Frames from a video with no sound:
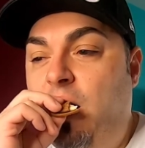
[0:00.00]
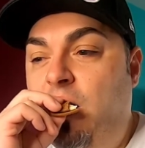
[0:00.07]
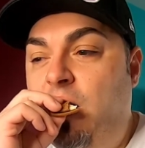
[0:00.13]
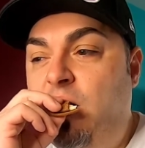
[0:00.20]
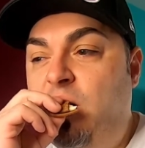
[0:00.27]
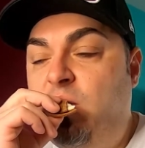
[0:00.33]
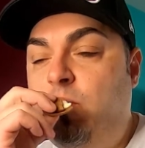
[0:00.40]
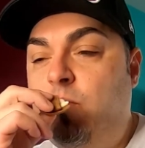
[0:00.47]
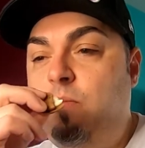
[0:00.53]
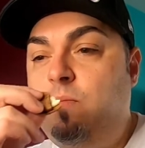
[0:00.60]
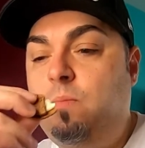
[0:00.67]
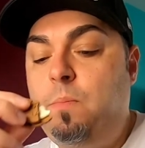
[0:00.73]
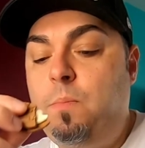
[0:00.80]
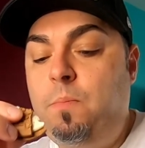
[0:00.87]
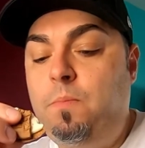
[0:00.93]

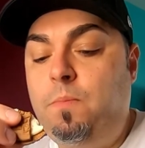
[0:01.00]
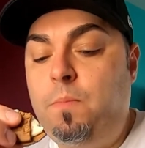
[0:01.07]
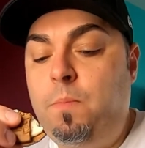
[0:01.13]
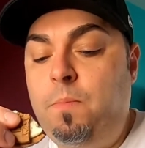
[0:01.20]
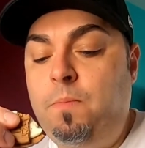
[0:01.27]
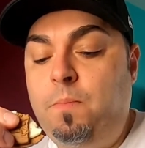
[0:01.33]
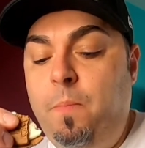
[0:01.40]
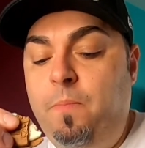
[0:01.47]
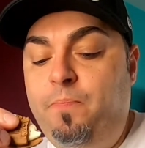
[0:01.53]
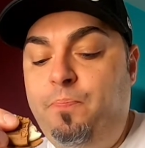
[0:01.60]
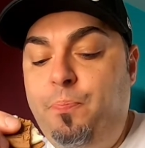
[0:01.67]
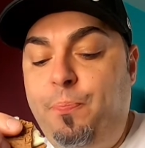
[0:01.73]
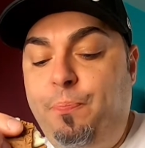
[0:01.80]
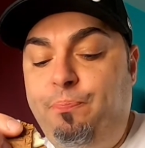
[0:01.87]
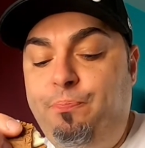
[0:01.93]

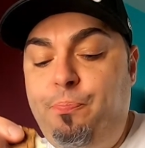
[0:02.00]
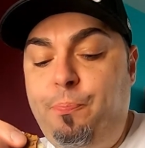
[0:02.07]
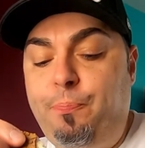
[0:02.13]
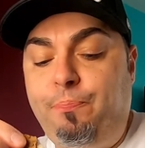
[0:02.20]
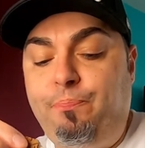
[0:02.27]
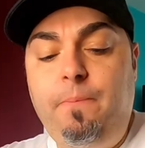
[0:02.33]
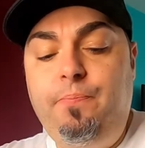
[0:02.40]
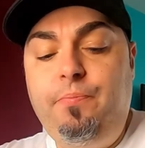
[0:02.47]
(no one is talking)